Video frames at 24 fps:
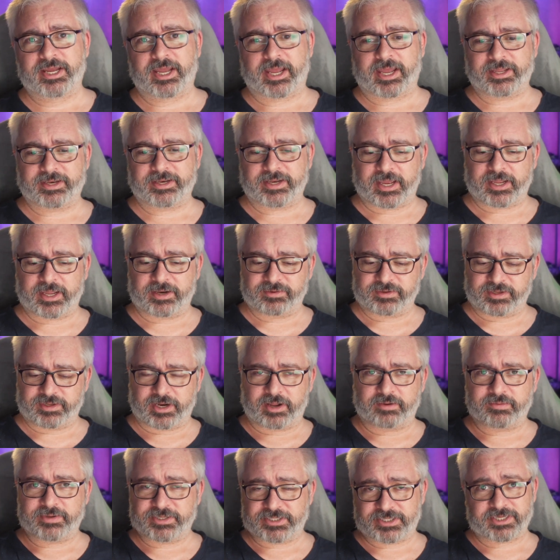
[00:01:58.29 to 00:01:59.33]
and you
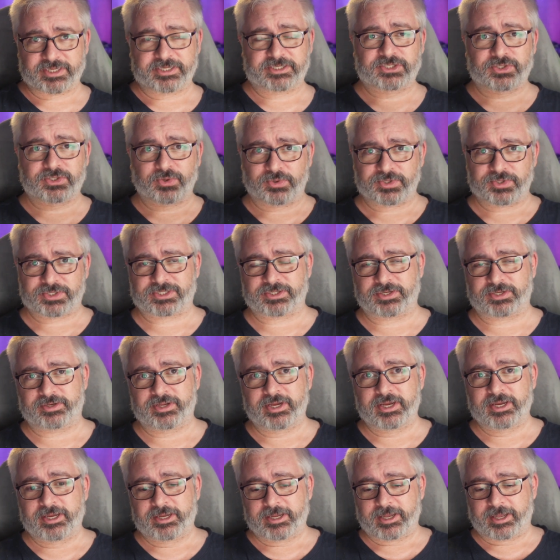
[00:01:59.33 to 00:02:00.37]
know his thoughts and
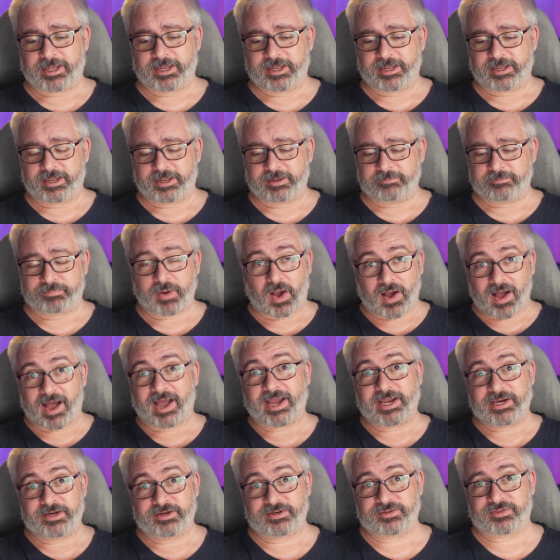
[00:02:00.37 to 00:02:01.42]

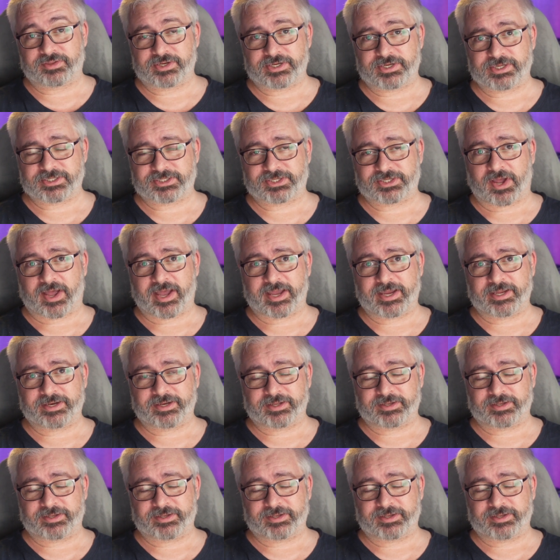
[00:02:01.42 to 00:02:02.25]
behind the design